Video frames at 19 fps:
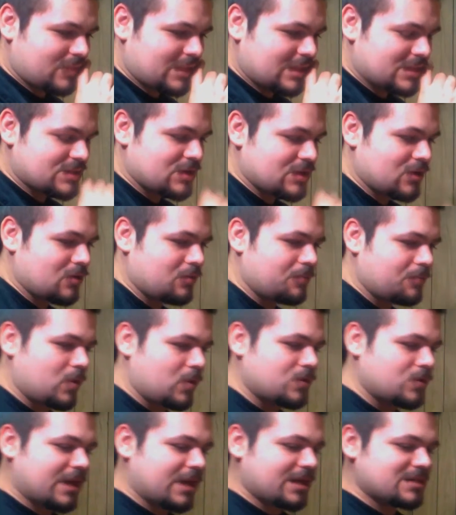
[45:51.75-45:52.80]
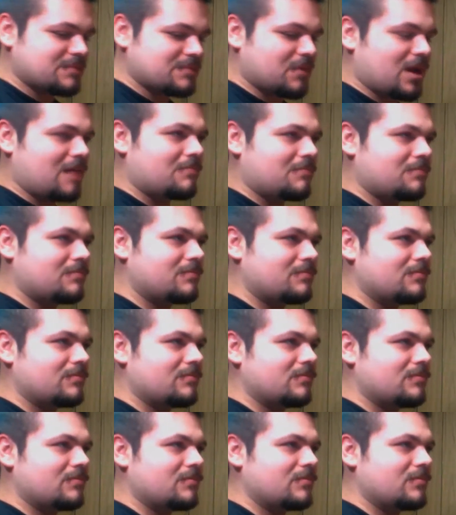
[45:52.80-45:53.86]
so Bojack's mom
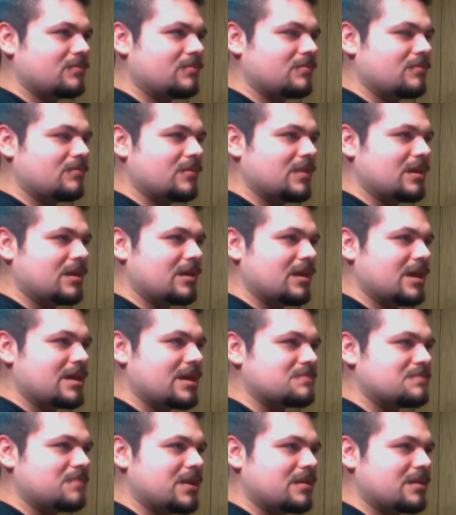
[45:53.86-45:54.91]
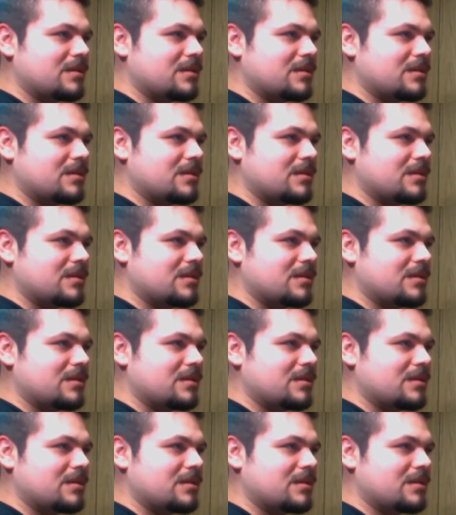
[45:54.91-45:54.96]
has